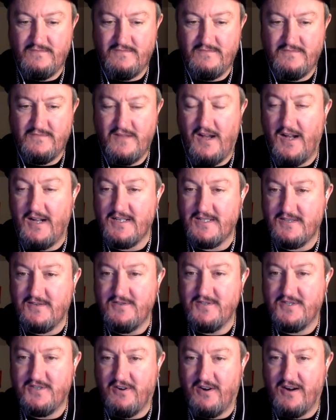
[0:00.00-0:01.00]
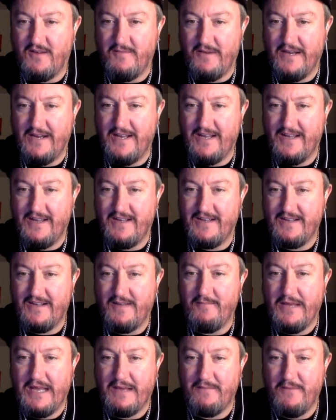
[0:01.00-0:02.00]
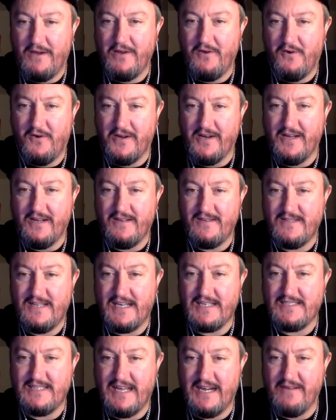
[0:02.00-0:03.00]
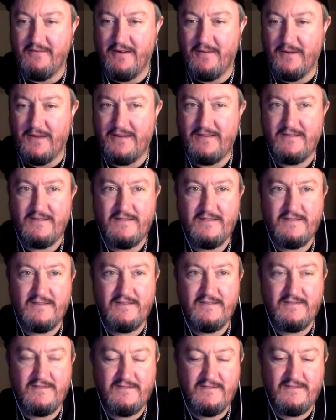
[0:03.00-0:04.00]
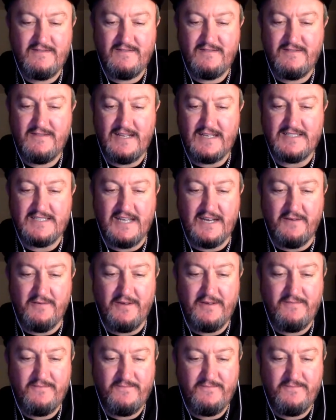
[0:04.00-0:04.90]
No, it's good, Jordan, man. I make my own. Thanks anyway, man. Thanks anyway.